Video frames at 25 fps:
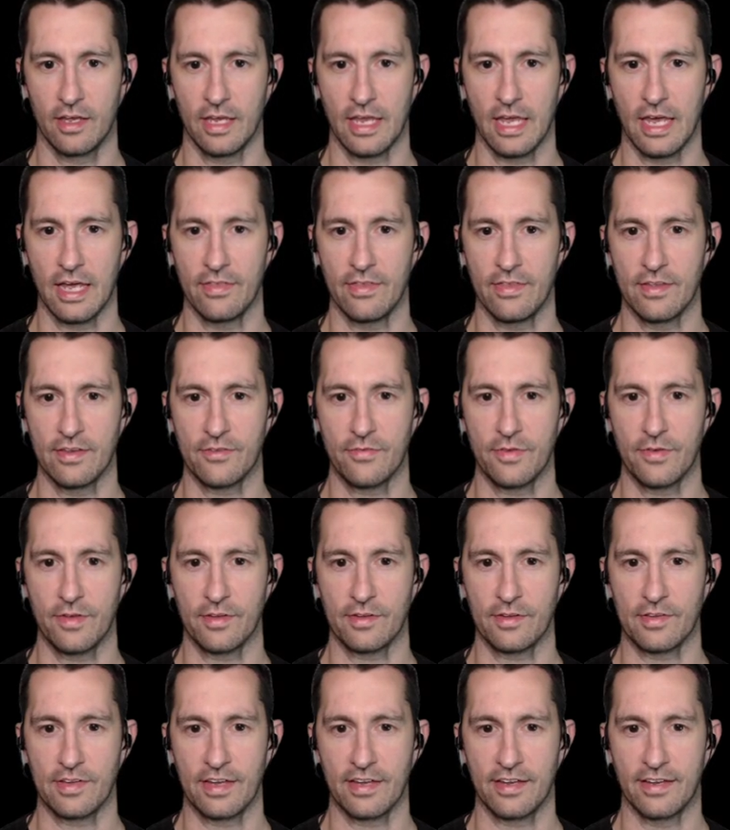Yeah, this
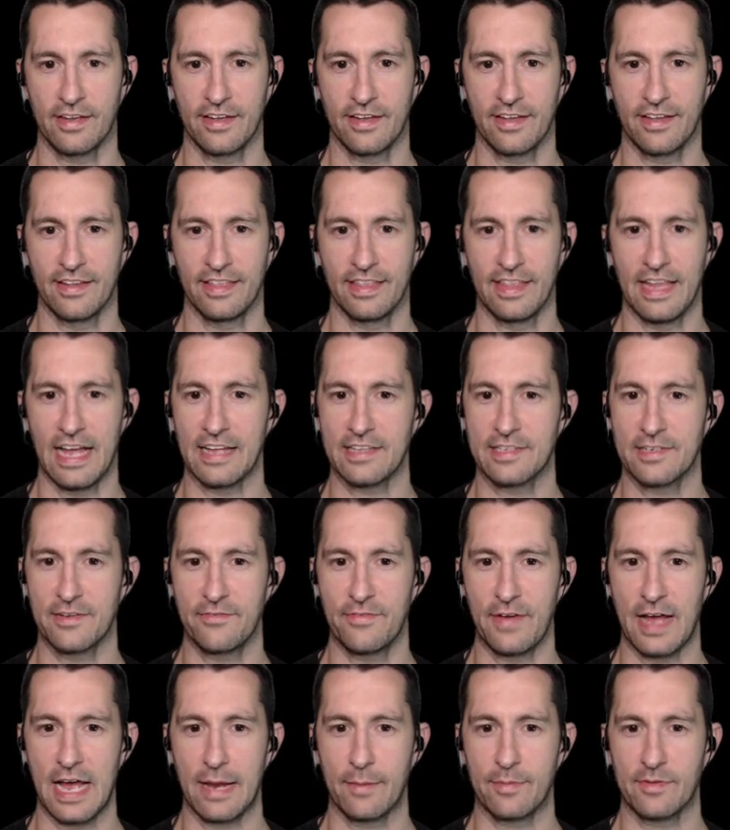feels lots
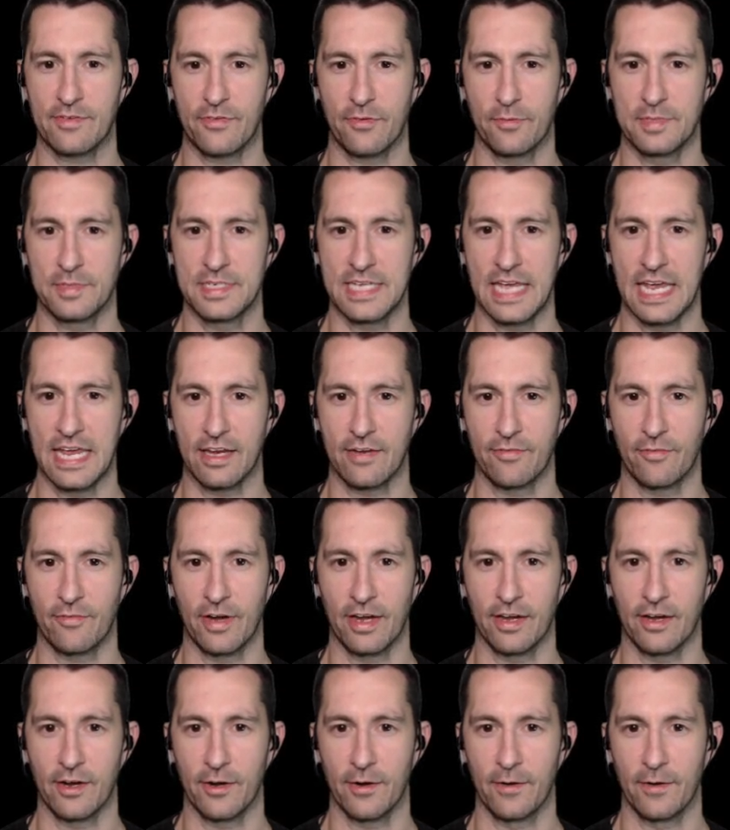of vibes from Tank
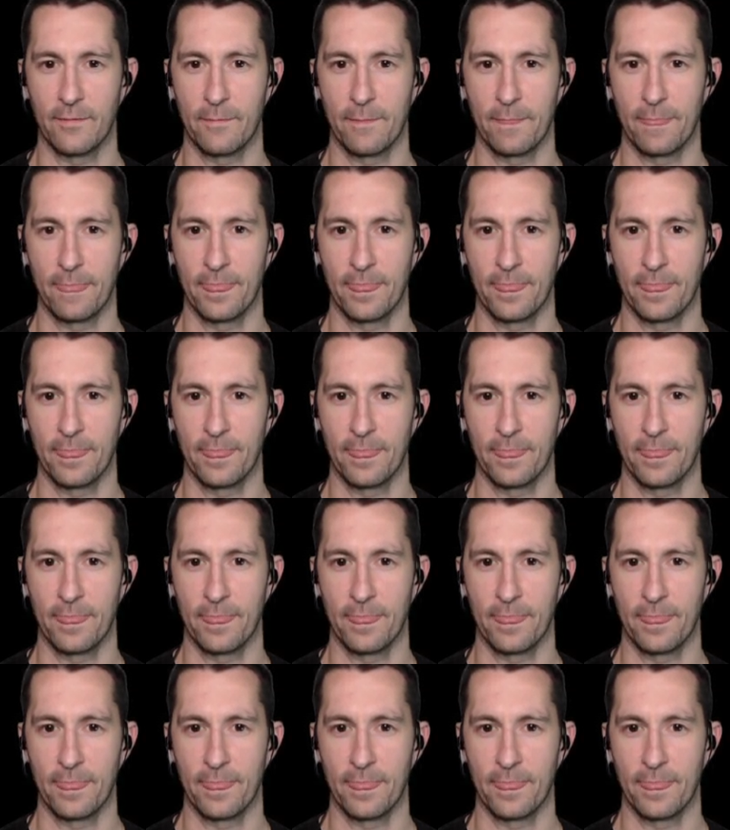right here.